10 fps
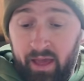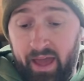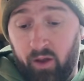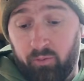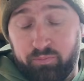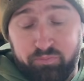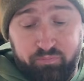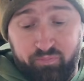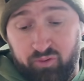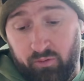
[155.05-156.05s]
And I'm
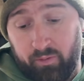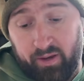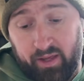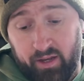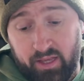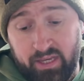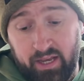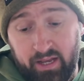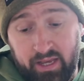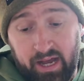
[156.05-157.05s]
probably going to
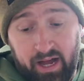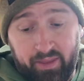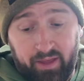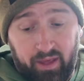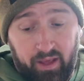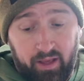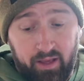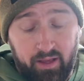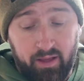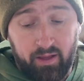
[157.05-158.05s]
cut the
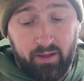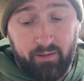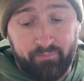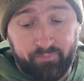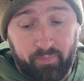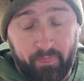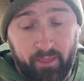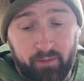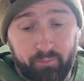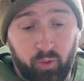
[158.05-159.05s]

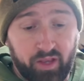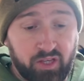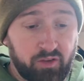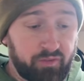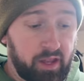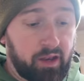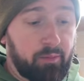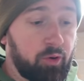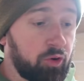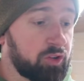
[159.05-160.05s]
points off the end of
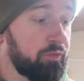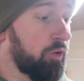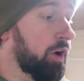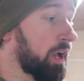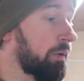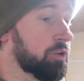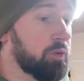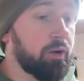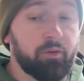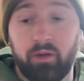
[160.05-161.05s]
them hooks before I go as
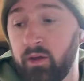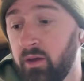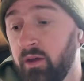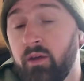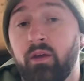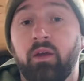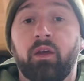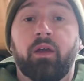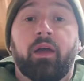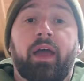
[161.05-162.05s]
well.
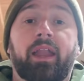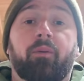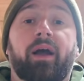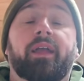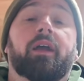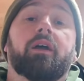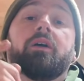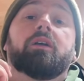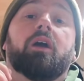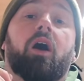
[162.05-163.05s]
Anyway,
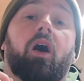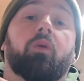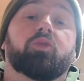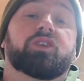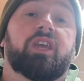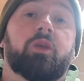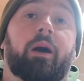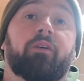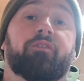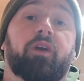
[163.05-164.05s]
I will see you
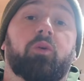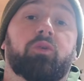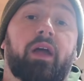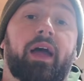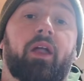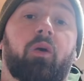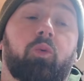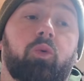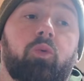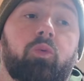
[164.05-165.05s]
up the field and I
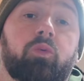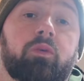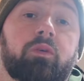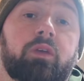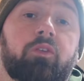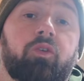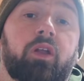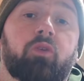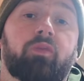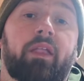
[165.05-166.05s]
will give you a
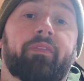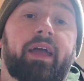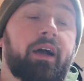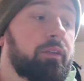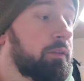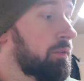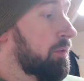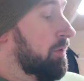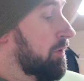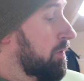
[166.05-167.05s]
little rundown,
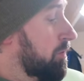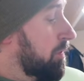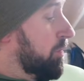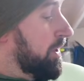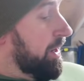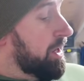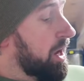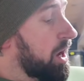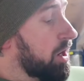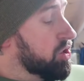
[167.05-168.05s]
and we're going to
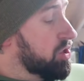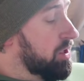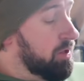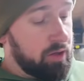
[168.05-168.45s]
cast.